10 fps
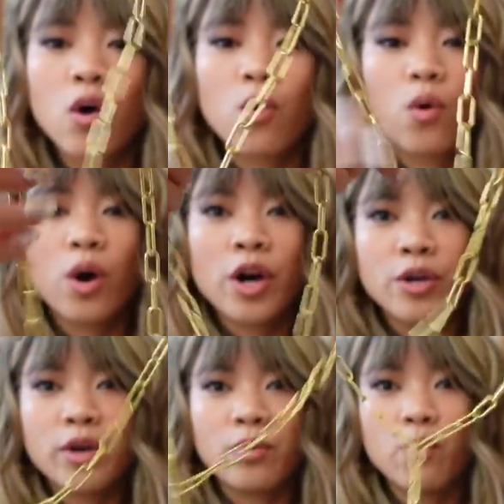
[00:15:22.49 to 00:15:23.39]
or
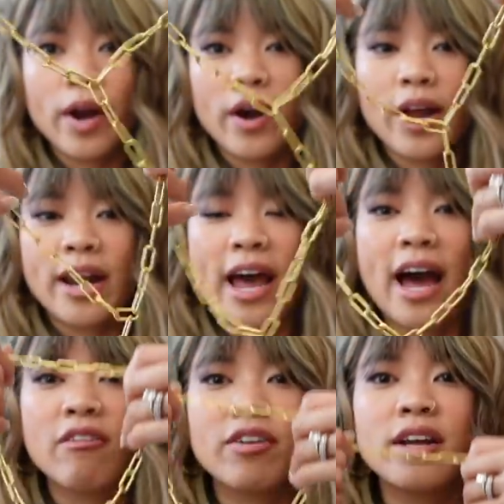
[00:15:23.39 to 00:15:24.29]
you can wear it and
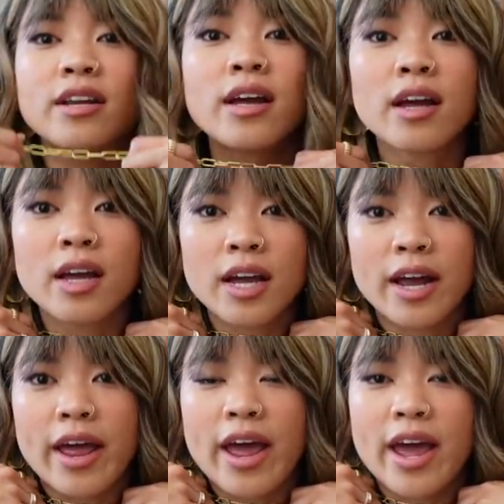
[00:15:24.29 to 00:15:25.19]
have it
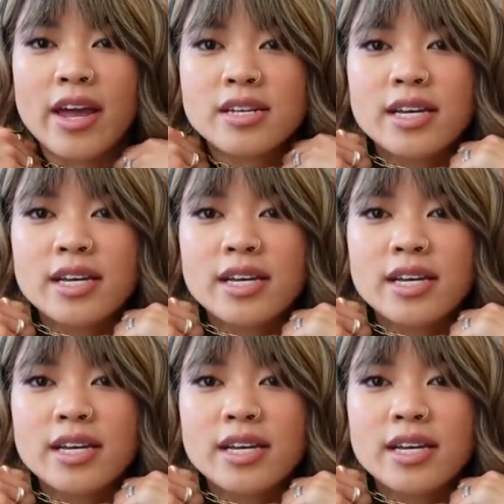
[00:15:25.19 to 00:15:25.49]
kind of hang